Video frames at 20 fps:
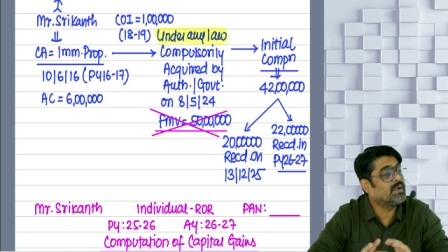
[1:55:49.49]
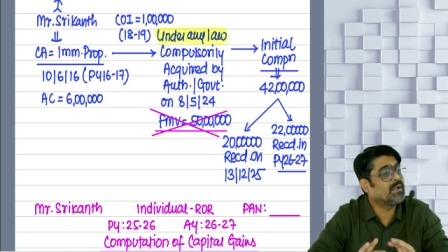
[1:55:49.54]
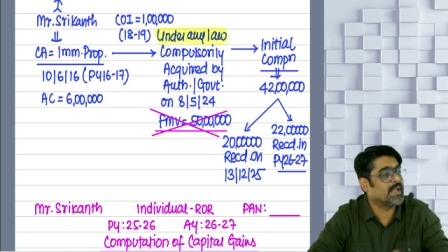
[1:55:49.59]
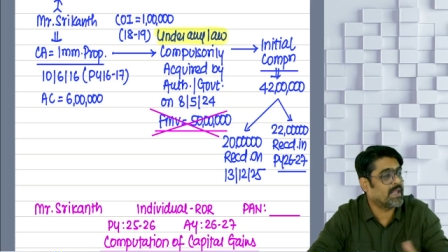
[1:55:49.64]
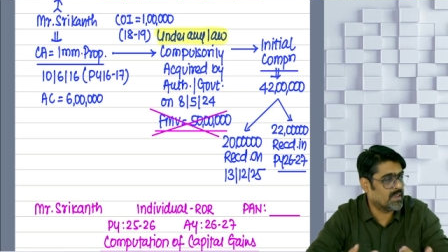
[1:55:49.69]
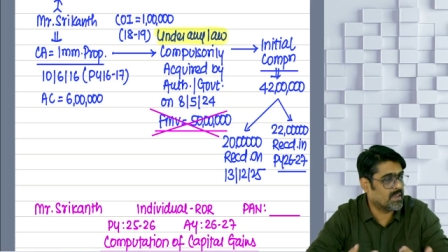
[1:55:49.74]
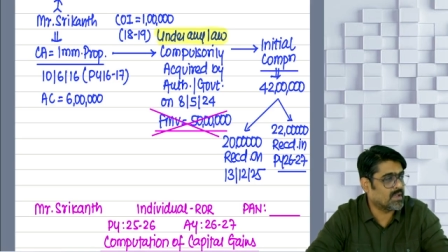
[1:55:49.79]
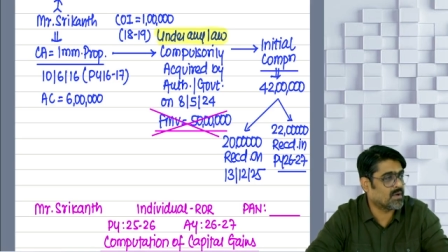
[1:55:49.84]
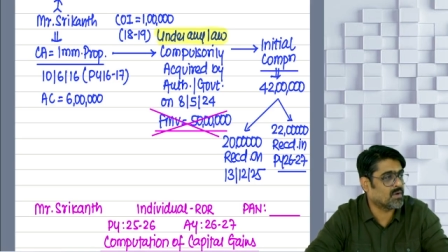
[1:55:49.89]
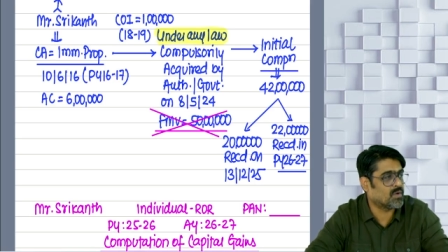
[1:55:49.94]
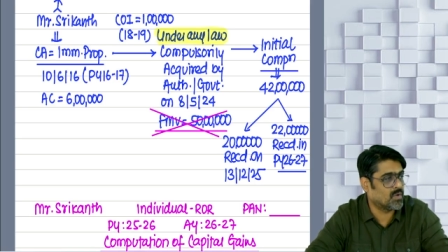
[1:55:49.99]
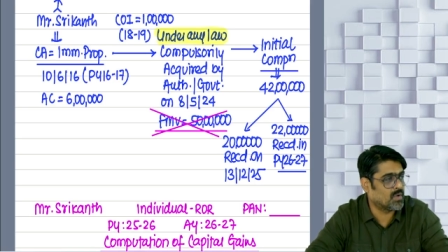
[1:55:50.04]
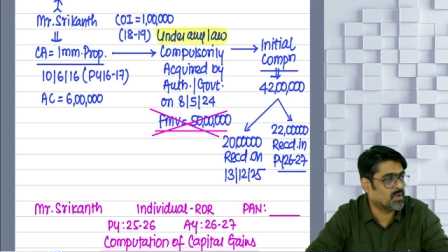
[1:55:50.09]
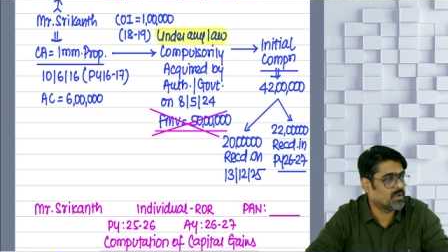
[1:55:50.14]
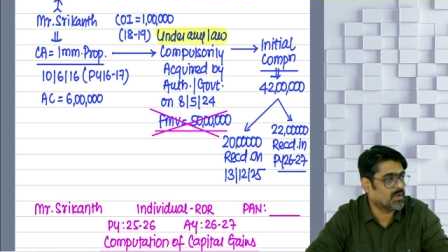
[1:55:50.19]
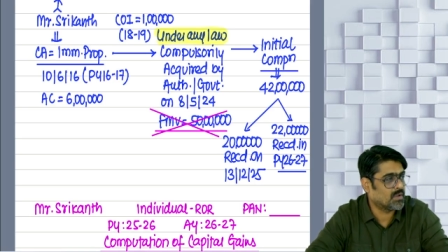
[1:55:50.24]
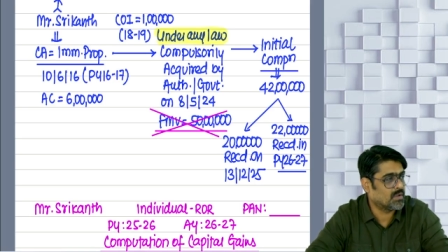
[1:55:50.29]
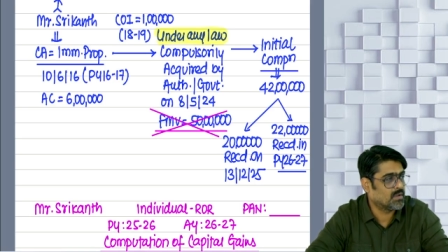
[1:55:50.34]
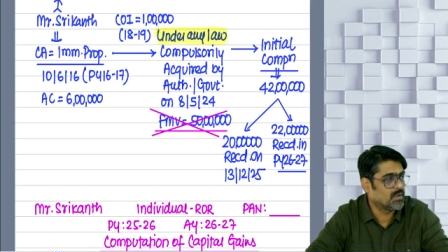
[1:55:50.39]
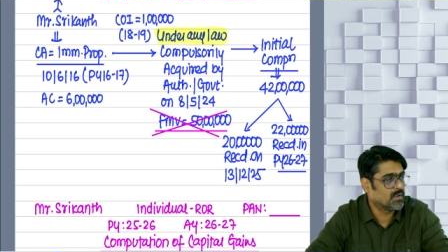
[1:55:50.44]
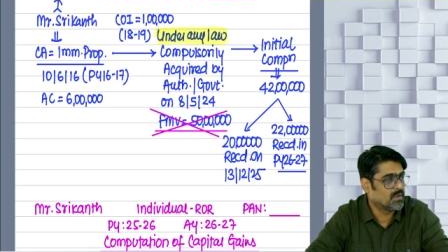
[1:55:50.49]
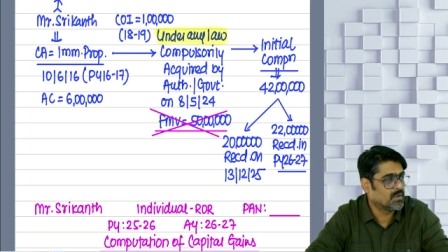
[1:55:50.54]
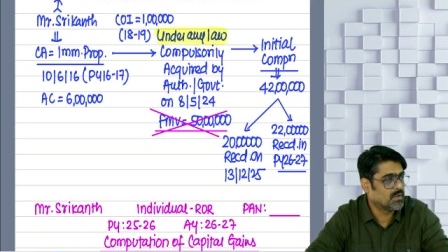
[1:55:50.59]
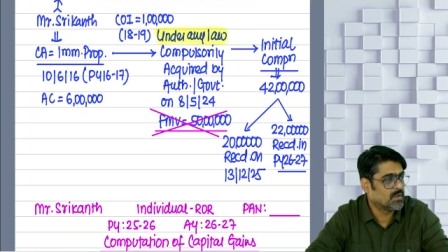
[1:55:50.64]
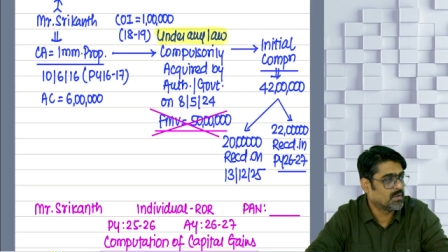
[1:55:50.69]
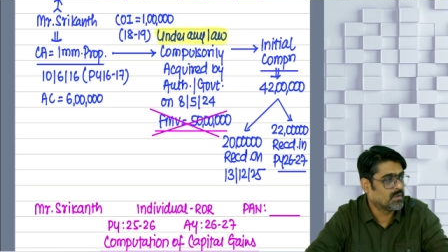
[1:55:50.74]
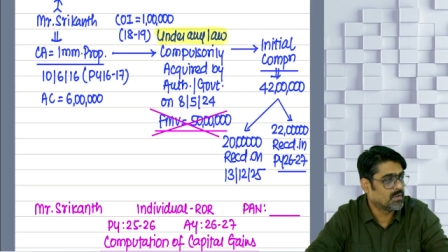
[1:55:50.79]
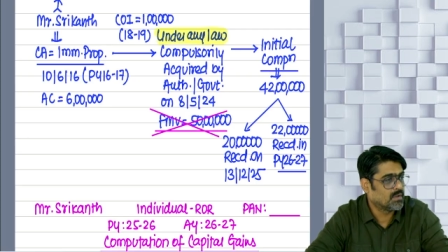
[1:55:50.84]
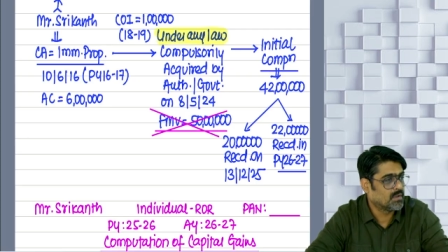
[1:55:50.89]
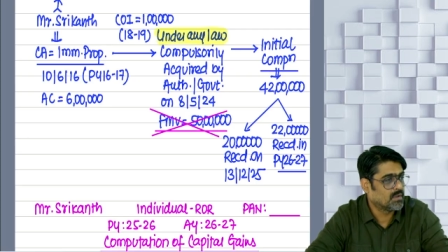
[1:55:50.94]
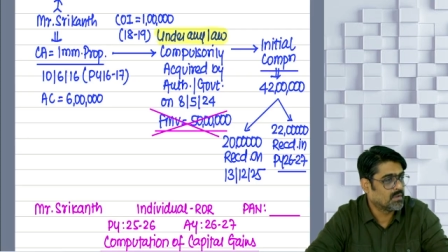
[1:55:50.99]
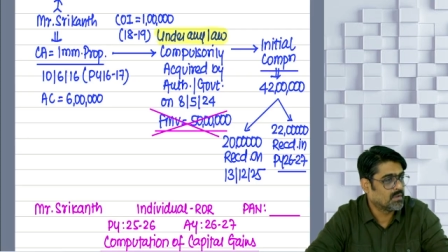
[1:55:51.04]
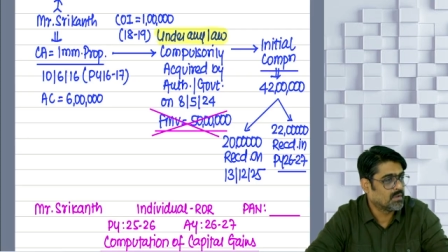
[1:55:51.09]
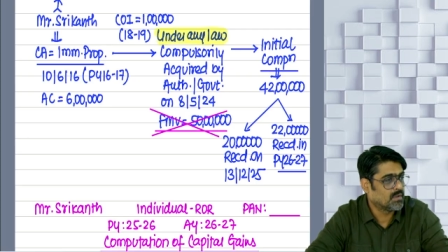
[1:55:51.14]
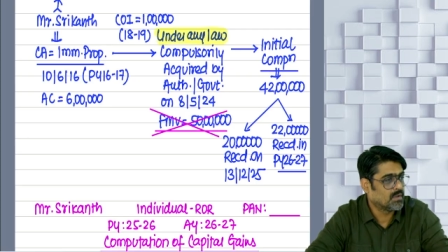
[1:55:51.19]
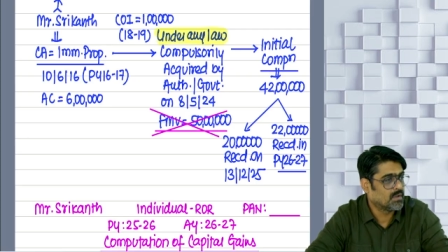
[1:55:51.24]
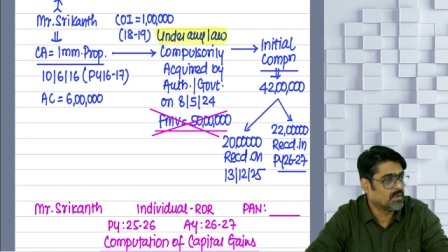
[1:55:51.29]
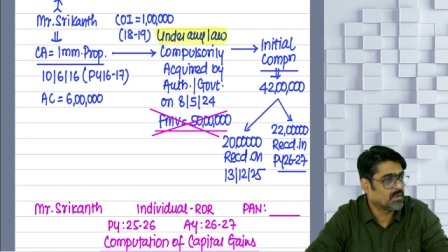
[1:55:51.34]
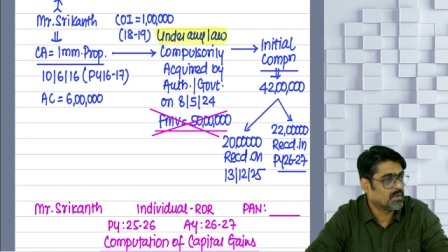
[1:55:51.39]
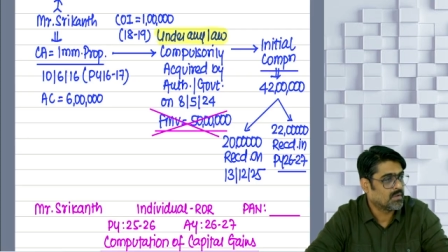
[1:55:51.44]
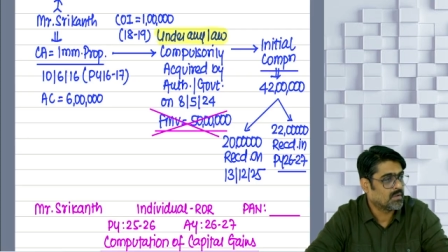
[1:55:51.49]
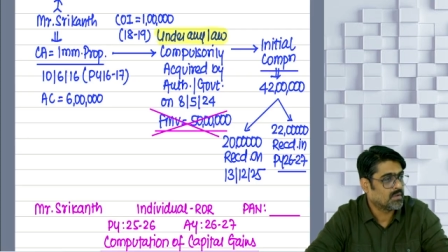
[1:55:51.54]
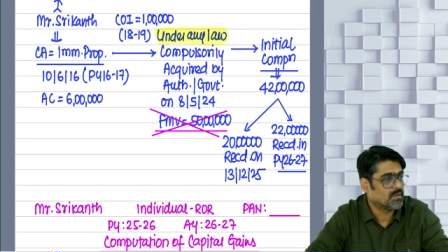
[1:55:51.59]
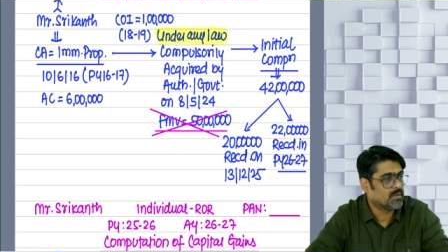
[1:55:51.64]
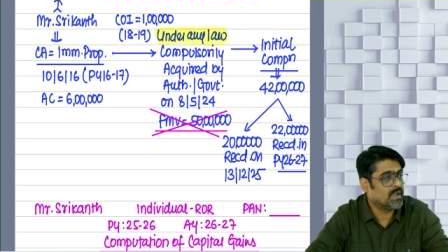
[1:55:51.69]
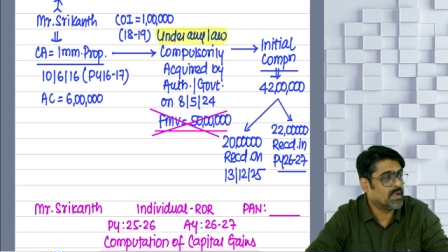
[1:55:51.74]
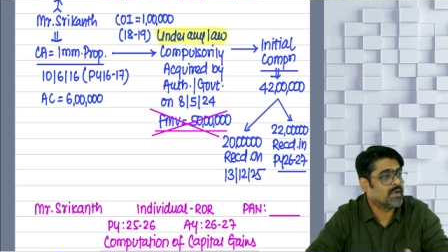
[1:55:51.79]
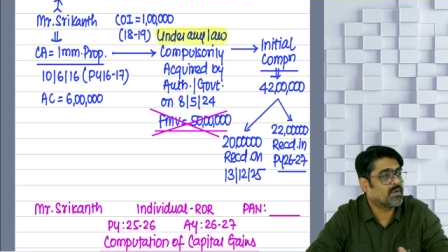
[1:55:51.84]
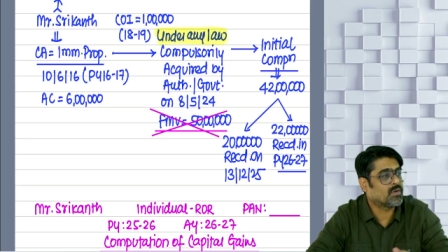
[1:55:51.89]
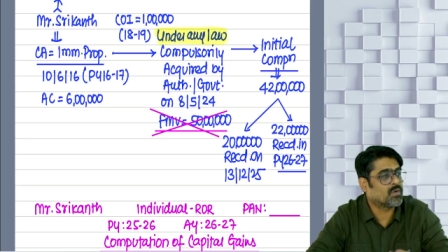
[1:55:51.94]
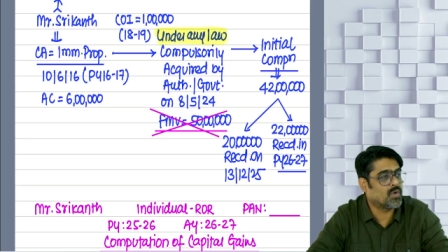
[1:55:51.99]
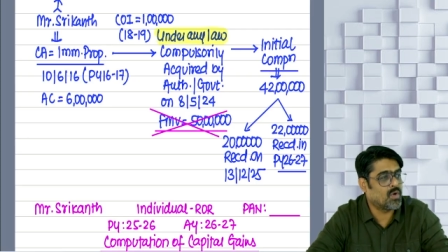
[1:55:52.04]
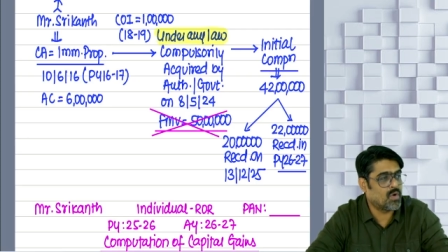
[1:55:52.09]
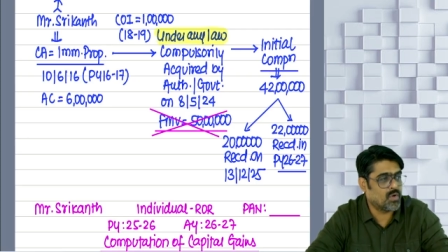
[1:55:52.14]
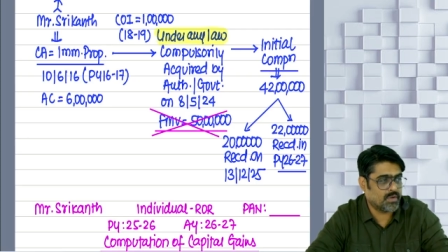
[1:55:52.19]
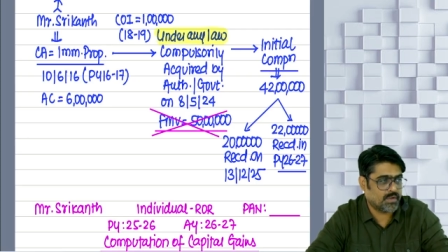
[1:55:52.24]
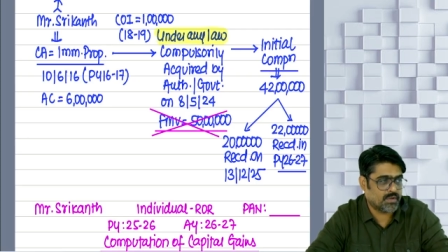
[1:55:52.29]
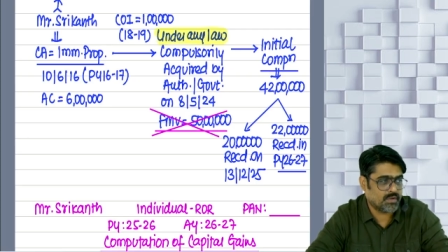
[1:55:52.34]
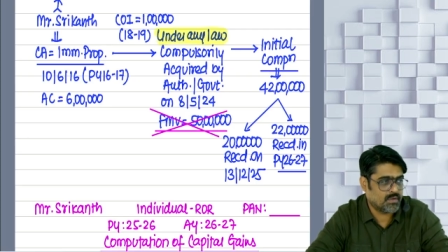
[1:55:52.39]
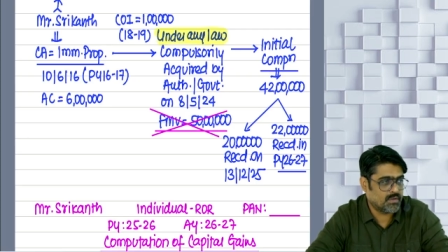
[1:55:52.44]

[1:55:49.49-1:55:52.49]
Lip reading: tell the court that court,